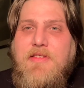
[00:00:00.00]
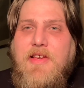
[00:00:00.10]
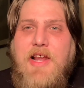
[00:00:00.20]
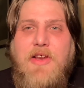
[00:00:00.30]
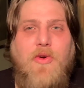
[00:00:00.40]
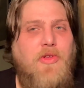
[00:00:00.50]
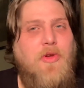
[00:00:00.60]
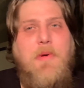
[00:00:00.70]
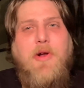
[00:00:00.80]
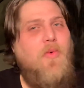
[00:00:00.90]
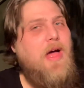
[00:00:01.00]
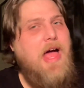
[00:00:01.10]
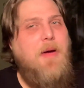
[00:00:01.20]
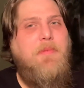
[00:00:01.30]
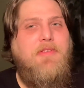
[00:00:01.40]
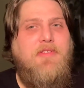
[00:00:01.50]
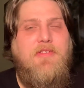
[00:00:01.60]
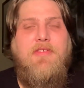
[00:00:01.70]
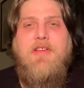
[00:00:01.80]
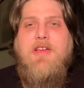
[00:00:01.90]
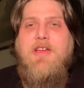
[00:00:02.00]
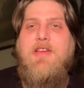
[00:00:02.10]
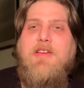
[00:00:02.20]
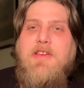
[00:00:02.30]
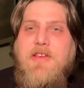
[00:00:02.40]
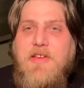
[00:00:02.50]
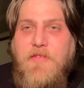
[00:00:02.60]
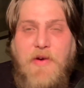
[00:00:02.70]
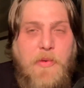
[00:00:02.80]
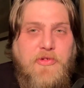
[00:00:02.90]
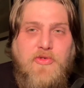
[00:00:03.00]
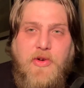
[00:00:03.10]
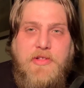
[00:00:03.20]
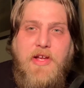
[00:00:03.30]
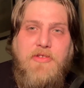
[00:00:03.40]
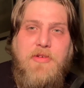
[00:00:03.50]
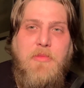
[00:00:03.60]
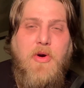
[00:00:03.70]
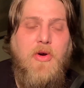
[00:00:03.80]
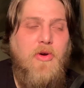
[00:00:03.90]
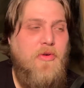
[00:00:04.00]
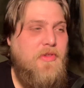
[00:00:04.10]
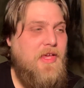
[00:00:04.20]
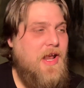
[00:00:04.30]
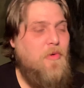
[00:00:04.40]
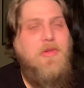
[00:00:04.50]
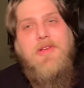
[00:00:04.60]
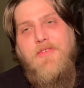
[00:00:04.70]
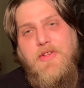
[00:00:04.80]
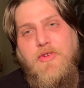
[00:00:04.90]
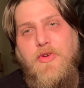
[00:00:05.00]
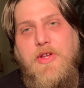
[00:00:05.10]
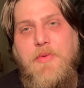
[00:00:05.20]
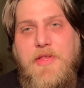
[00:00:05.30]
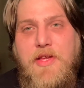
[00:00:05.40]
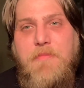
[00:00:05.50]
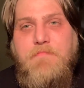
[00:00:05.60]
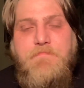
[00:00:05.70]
And I know that no matter what happens, if I was struck down tomorrow, that I will live in eternity with him.